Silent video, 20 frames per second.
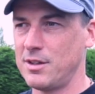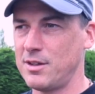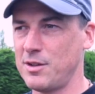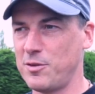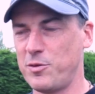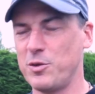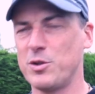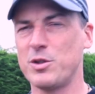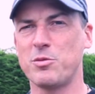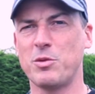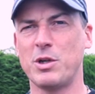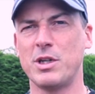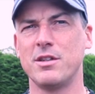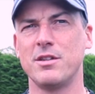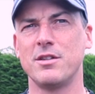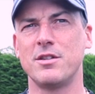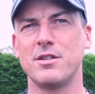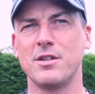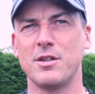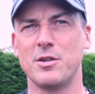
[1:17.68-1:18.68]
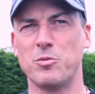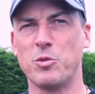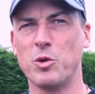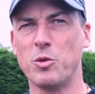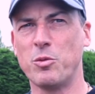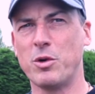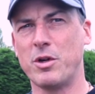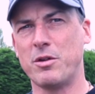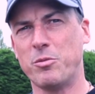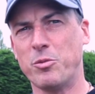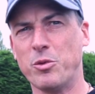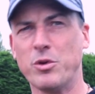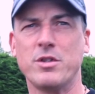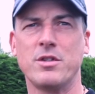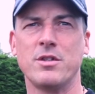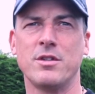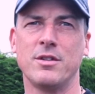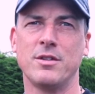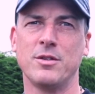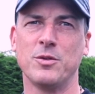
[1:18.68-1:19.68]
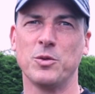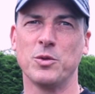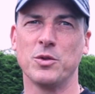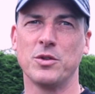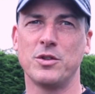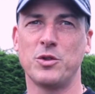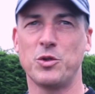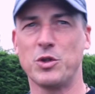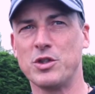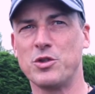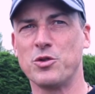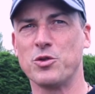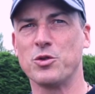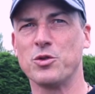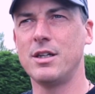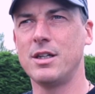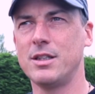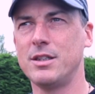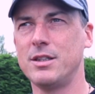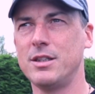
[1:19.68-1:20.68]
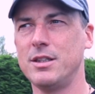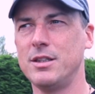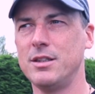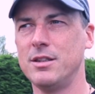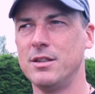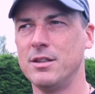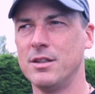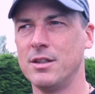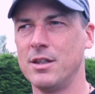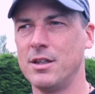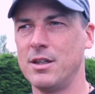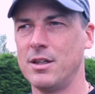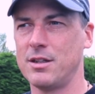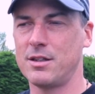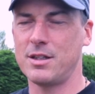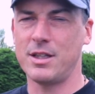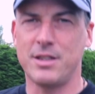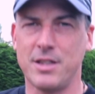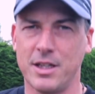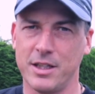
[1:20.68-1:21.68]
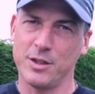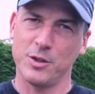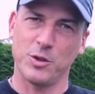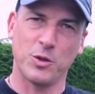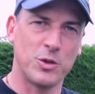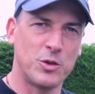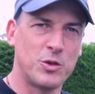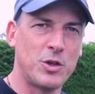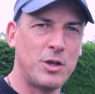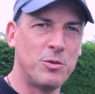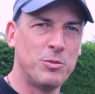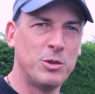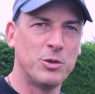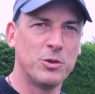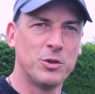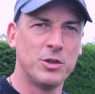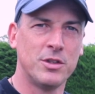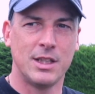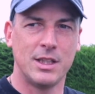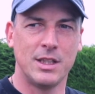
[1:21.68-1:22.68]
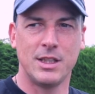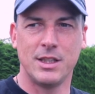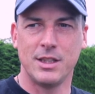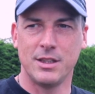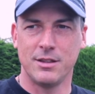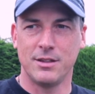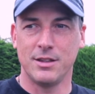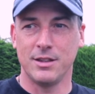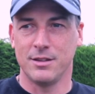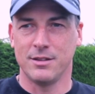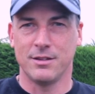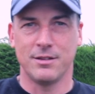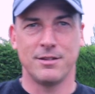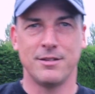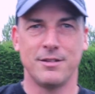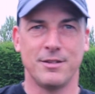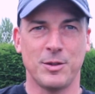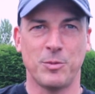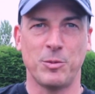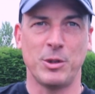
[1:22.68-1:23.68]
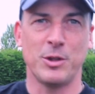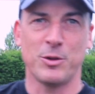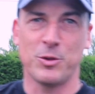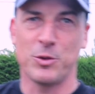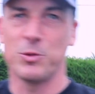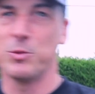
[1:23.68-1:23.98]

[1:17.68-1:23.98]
The first one is bought by the president or the treasurer, and then they take it to a trail build, and then someone else